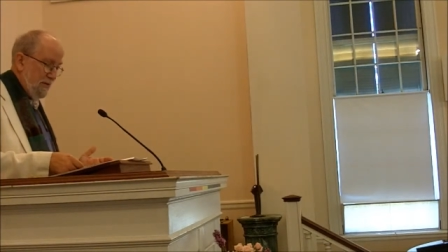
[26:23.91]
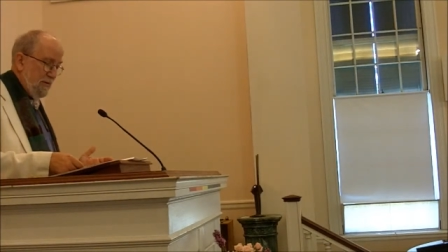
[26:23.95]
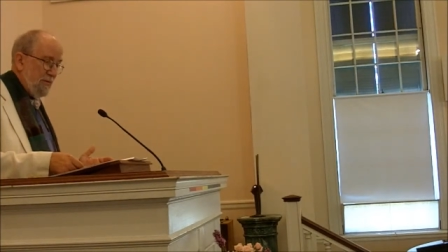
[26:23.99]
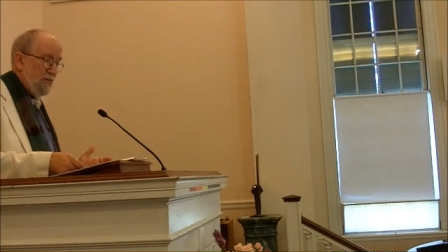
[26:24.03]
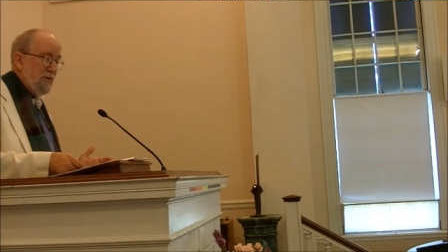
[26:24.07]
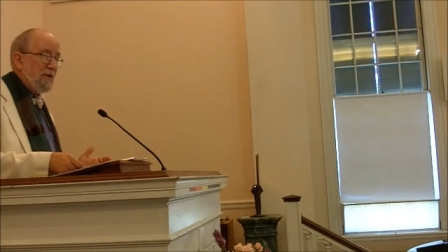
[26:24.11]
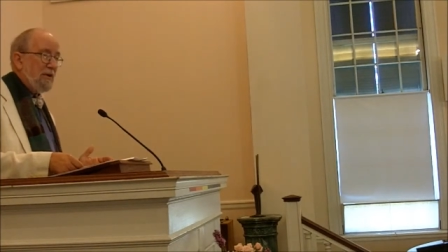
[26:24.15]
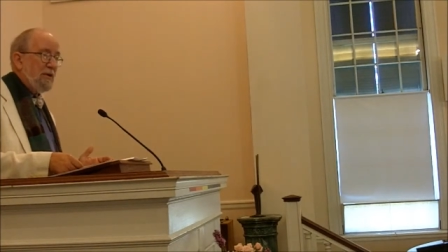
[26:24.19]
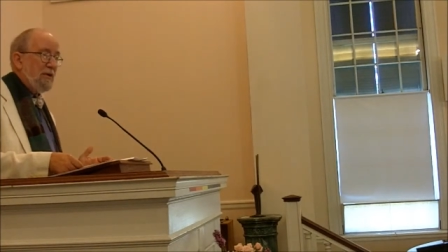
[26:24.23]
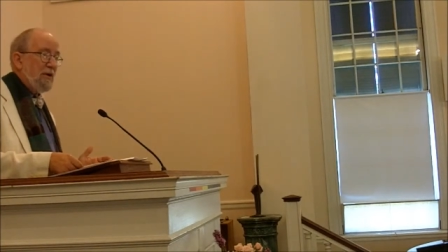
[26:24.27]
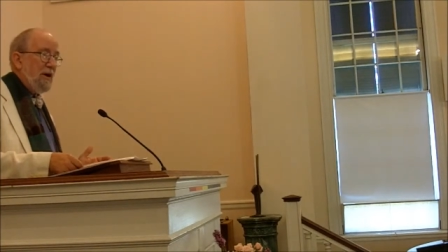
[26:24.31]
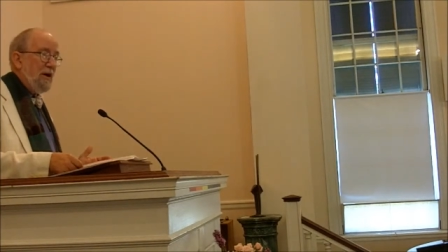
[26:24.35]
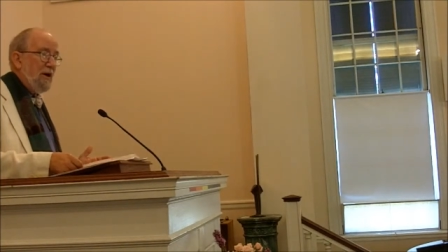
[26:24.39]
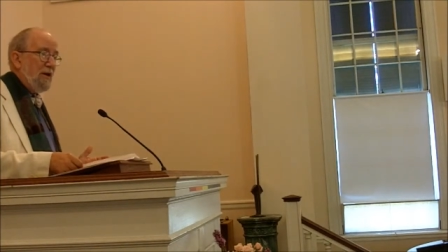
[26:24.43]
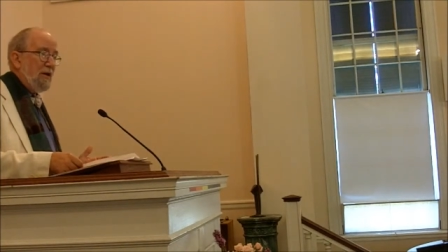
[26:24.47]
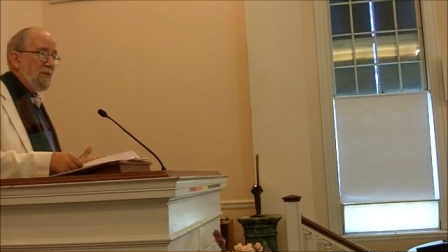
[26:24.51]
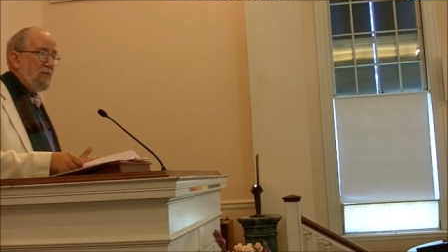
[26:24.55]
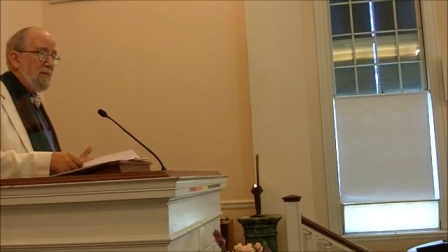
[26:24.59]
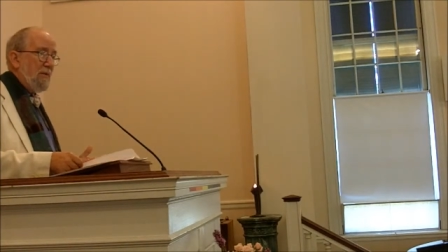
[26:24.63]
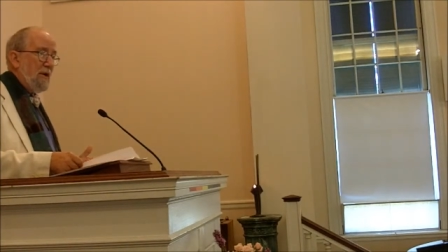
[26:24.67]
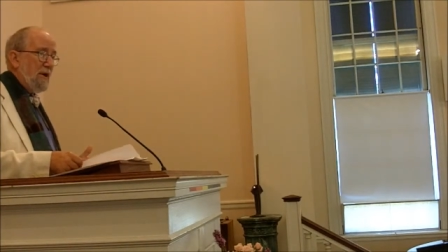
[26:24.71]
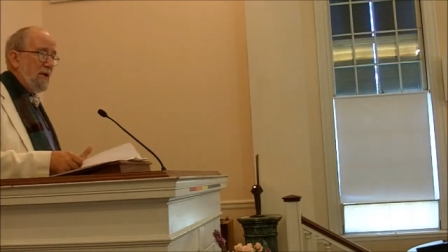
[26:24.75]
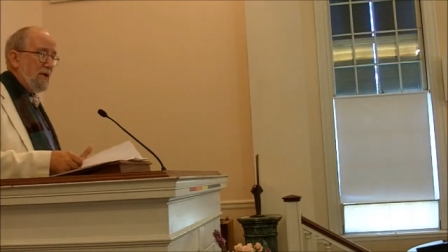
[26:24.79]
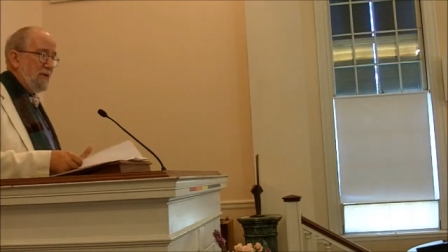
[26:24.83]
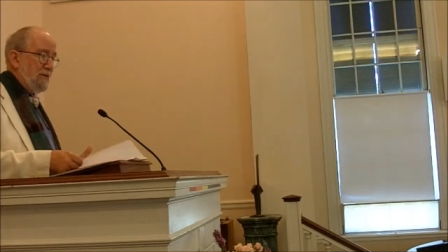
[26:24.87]
Would it call
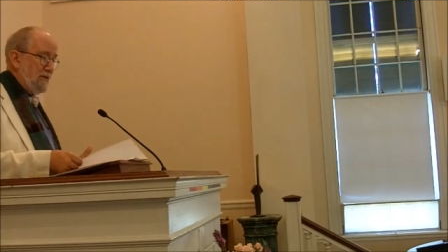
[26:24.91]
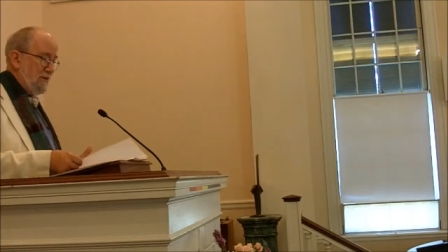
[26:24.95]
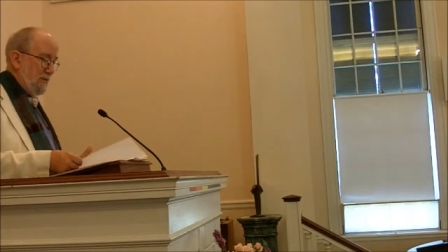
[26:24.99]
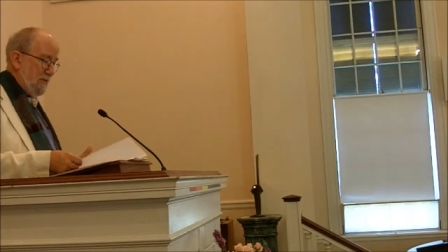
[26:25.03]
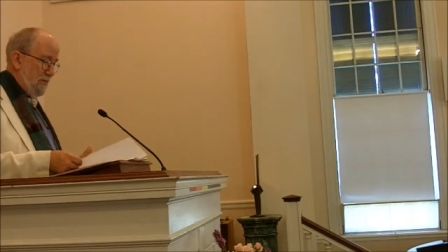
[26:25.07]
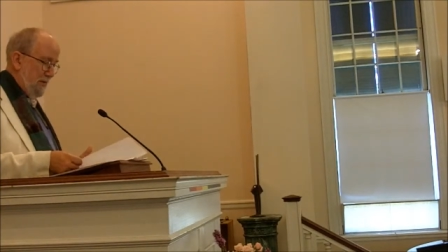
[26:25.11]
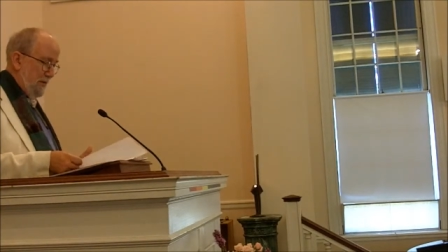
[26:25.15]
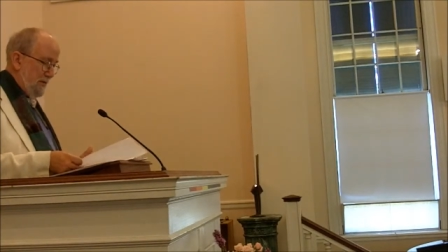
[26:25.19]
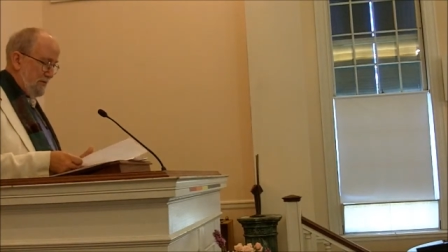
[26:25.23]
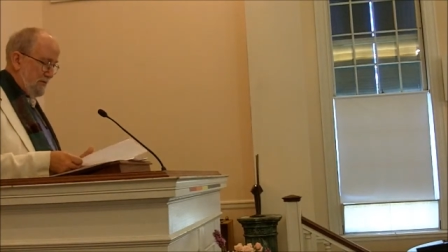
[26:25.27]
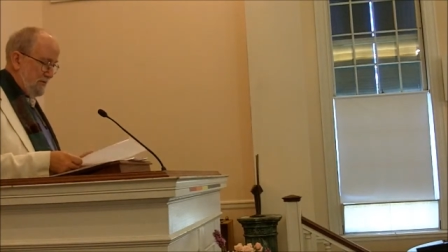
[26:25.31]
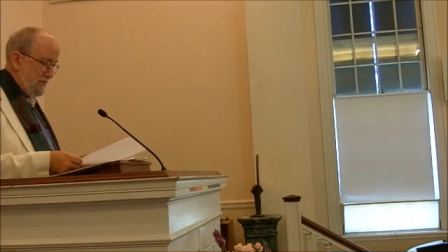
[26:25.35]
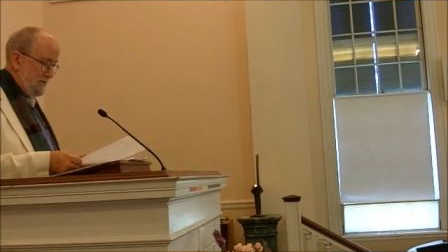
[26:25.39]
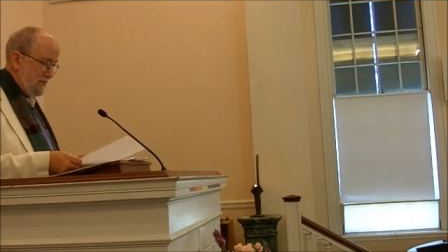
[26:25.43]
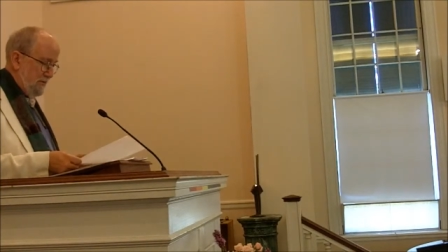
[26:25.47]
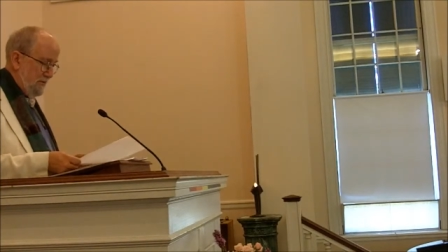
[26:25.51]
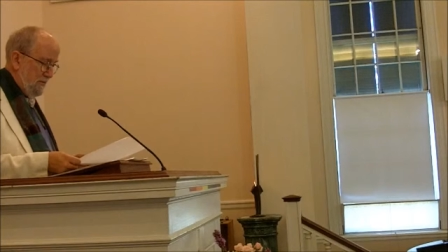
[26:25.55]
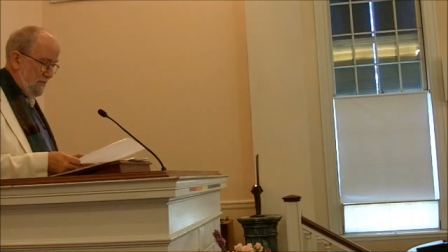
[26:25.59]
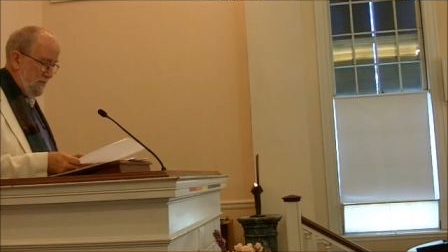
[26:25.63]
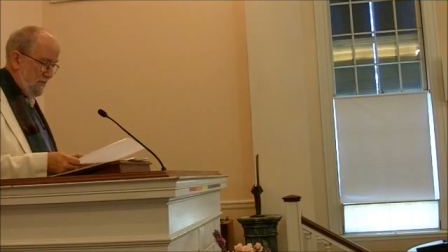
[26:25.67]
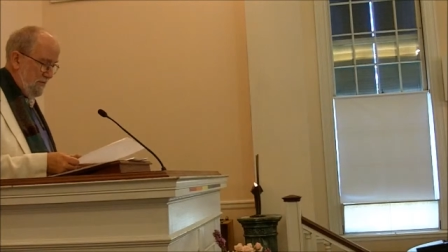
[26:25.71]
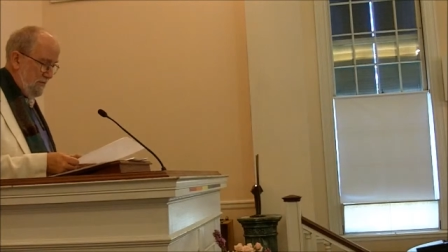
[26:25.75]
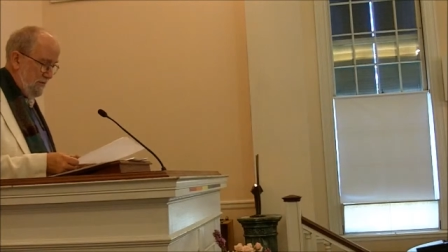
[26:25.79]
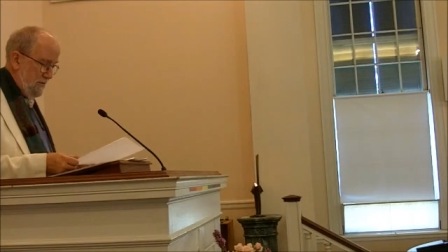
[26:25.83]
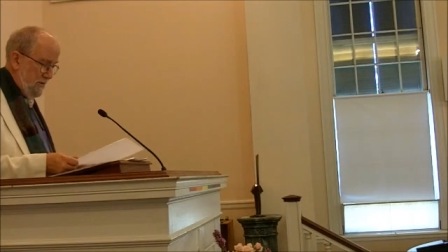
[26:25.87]
them all into
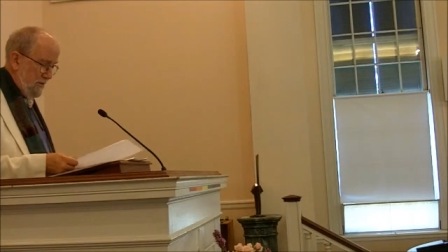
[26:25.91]
question?